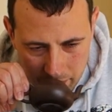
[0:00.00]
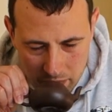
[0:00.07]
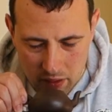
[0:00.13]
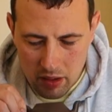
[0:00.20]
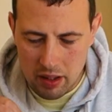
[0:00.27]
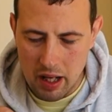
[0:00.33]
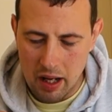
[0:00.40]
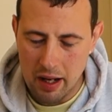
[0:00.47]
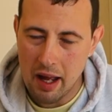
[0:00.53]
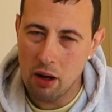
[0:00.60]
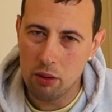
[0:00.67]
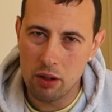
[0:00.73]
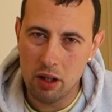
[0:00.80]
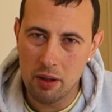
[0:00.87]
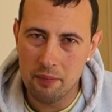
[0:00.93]
Yeah, now
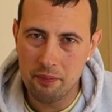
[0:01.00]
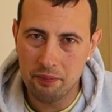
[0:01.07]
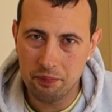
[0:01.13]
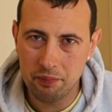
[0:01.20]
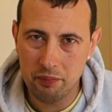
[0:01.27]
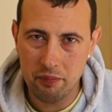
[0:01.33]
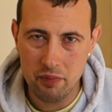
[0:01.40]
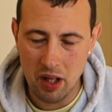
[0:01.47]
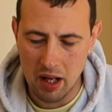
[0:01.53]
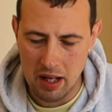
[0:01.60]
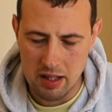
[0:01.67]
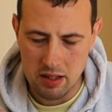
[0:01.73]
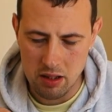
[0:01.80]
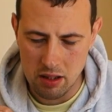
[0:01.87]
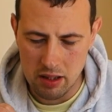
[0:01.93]

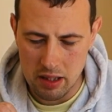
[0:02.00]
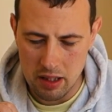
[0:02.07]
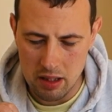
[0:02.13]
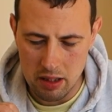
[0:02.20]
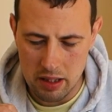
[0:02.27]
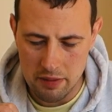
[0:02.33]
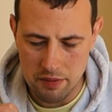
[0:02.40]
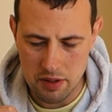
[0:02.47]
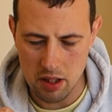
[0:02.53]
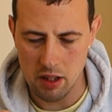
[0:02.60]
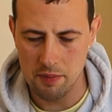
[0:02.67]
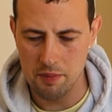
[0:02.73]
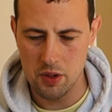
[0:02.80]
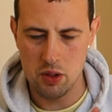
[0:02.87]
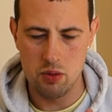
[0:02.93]
as the tea leaves
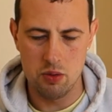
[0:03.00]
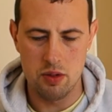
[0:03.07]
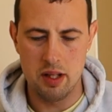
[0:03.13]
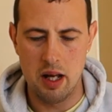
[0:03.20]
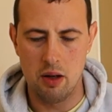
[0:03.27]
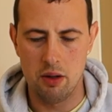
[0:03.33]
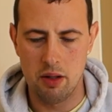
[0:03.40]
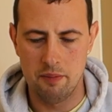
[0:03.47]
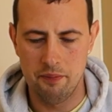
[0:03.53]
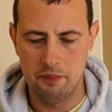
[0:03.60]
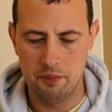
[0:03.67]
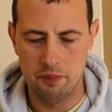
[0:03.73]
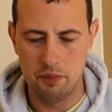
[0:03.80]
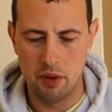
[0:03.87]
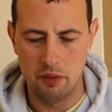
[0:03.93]
cools down,
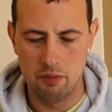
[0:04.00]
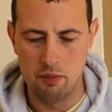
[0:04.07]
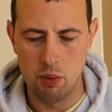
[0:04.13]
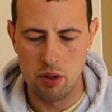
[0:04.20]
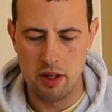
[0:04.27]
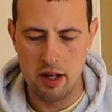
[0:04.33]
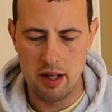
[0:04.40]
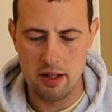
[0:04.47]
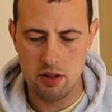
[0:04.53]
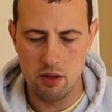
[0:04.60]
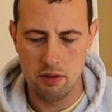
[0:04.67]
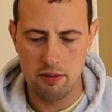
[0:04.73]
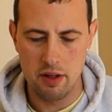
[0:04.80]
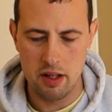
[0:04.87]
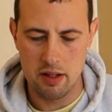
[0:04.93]
woodiness,
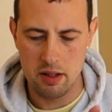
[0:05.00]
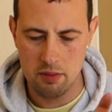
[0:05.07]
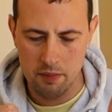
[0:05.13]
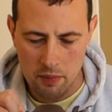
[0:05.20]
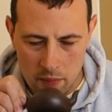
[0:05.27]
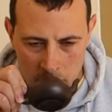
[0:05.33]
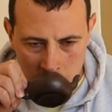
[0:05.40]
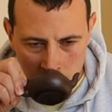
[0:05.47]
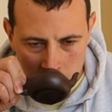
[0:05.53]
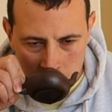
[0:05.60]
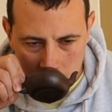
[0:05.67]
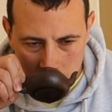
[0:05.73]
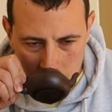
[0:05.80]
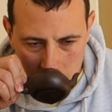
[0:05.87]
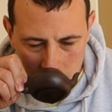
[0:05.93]
earthiness
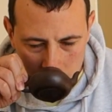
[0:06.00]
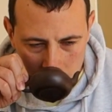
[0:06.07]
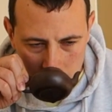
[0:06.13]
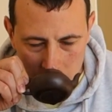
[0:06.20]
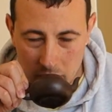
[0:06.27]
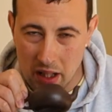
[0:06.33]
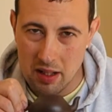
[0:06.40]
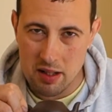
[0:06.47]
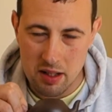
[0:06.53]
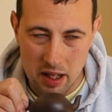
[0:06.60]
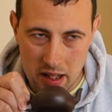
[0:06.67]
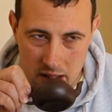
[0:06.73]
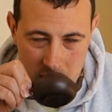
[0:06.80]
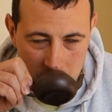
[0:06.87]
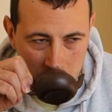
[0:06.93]
that
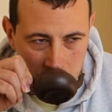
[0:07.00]
stays